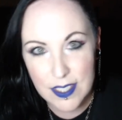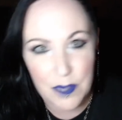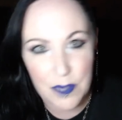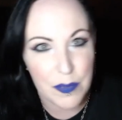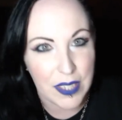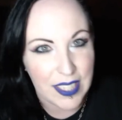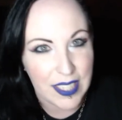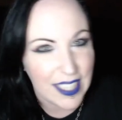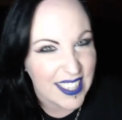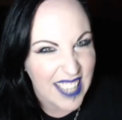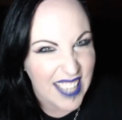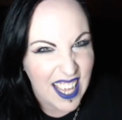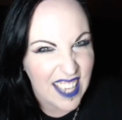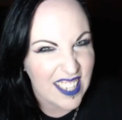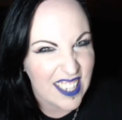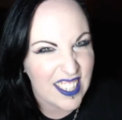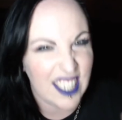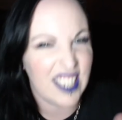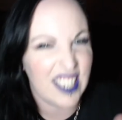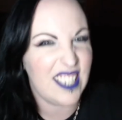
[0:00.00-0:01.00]
something like
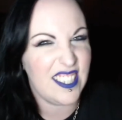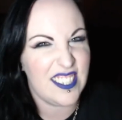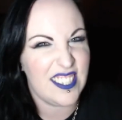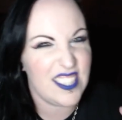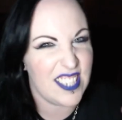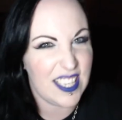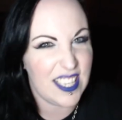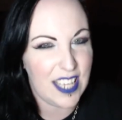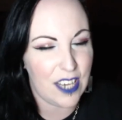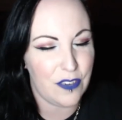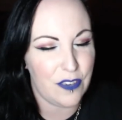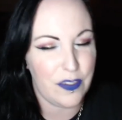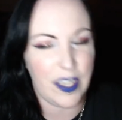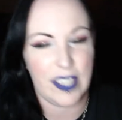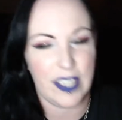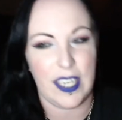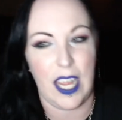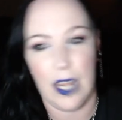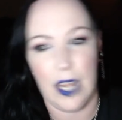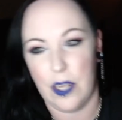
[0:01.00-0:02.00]
that, like, to that effect.